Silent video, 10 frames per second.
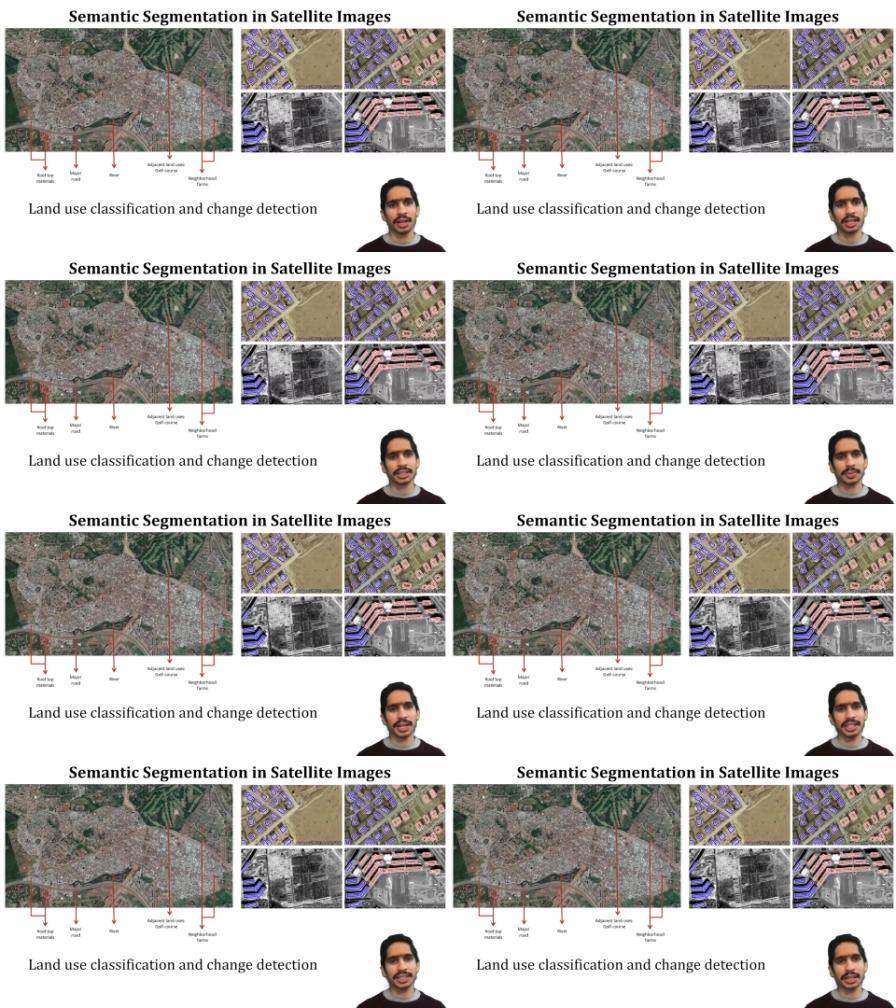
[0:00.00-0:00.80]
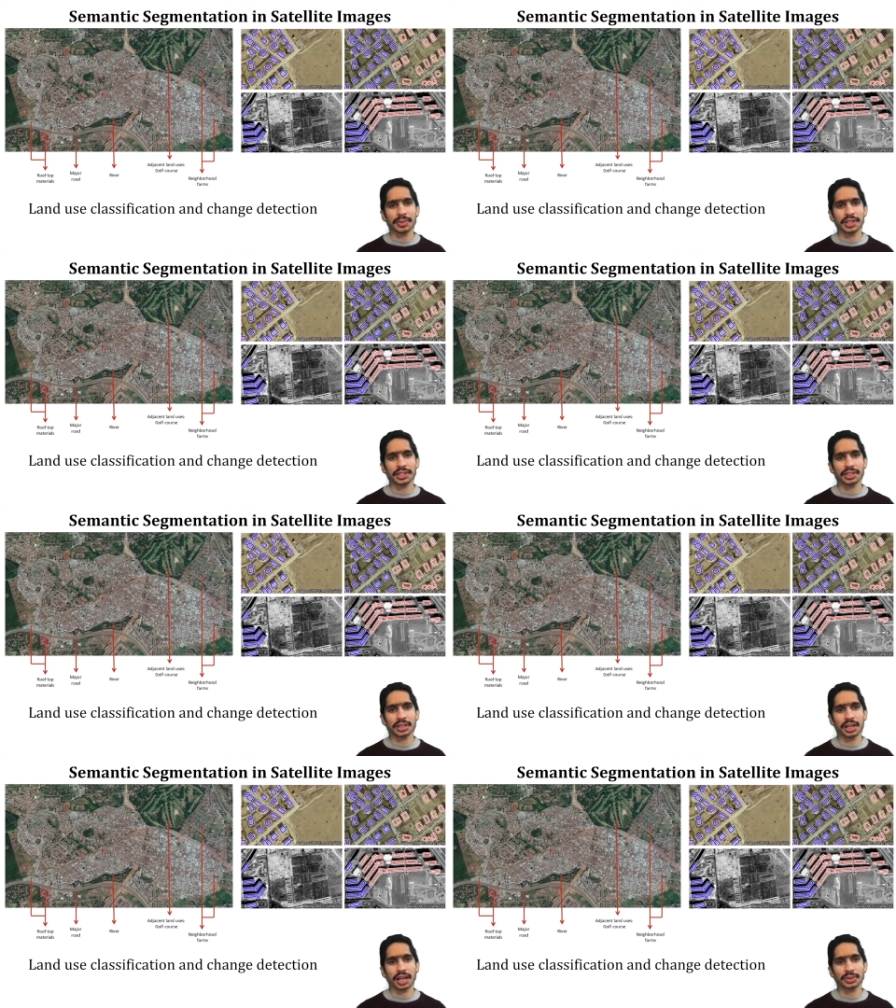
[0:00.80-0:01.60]
Semantic
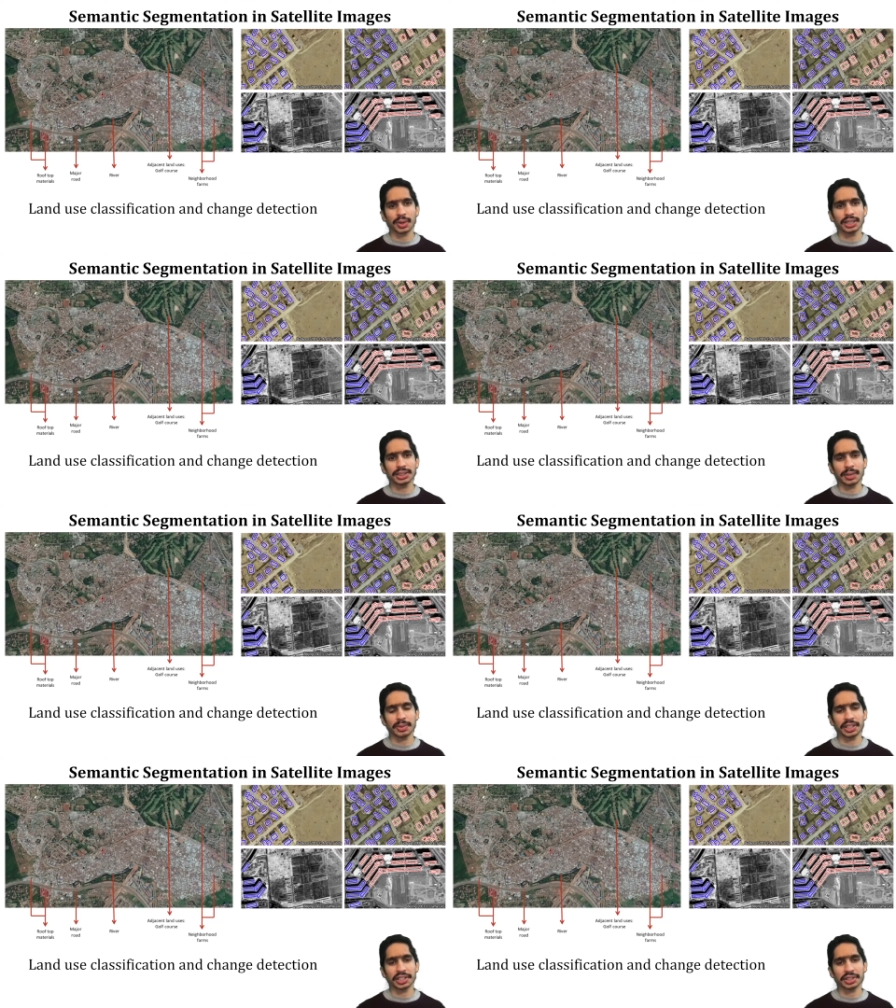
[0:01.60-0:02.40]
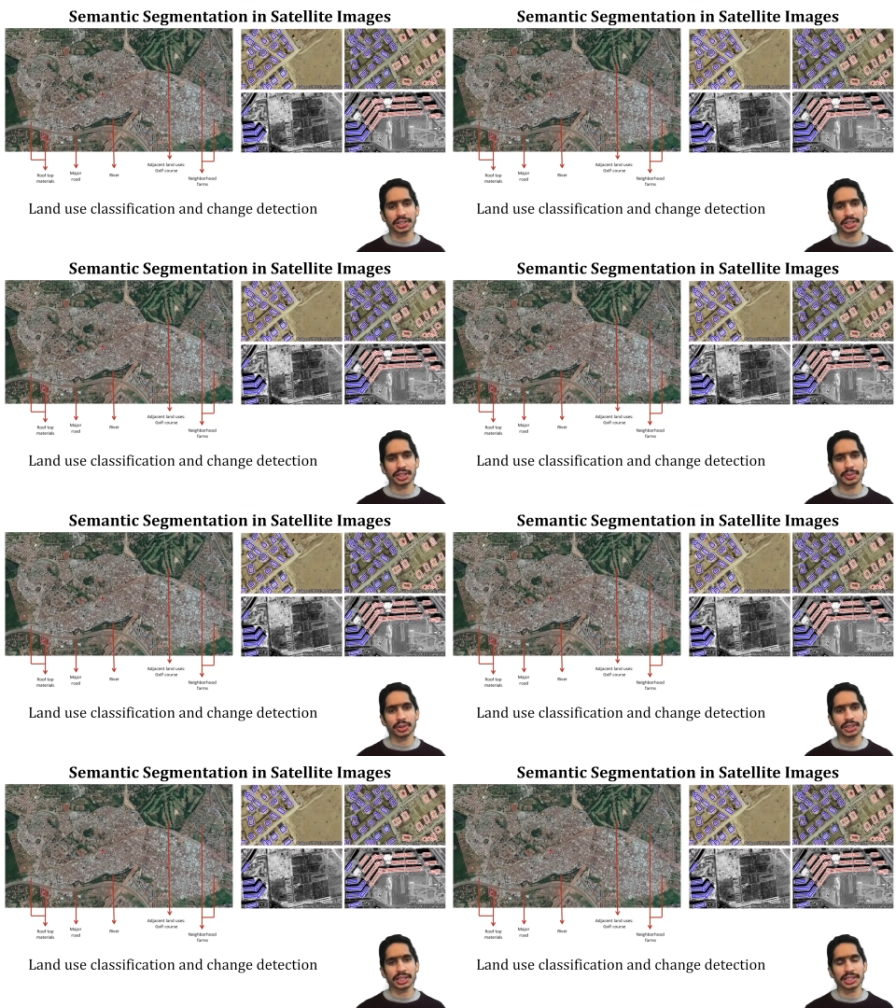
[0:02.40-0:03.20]
segmentation has vast applications in
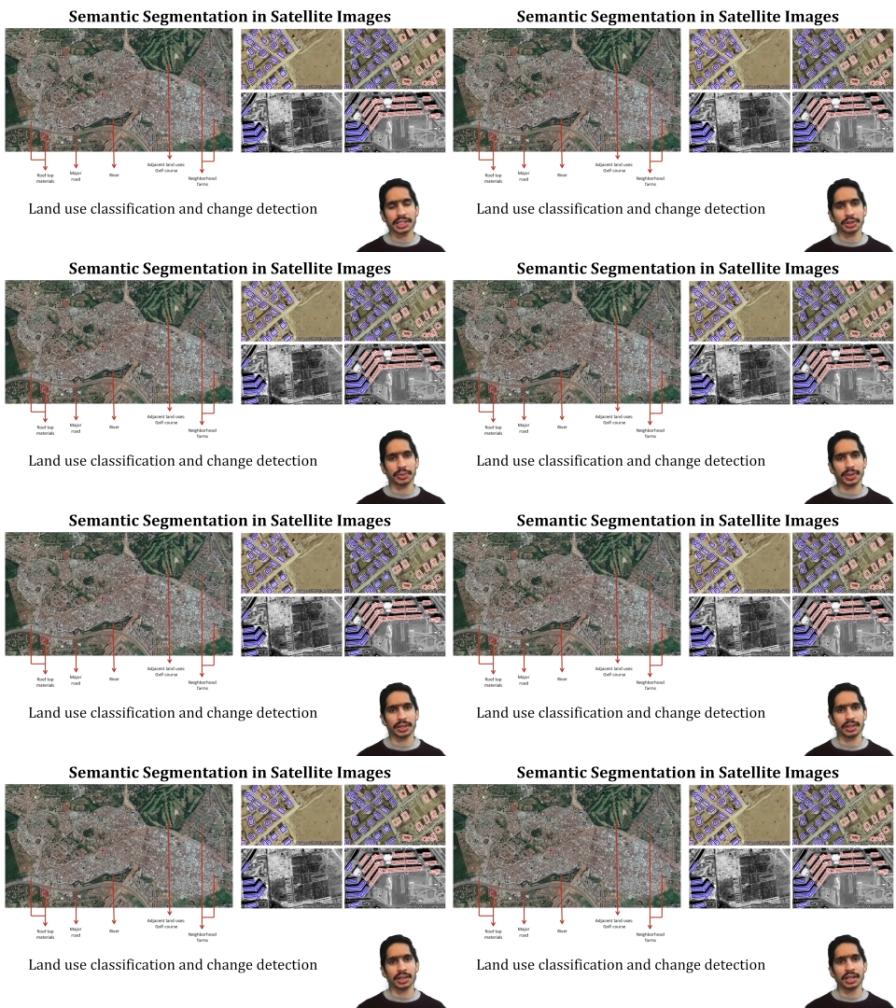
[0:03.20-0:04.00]
remote sensing domain,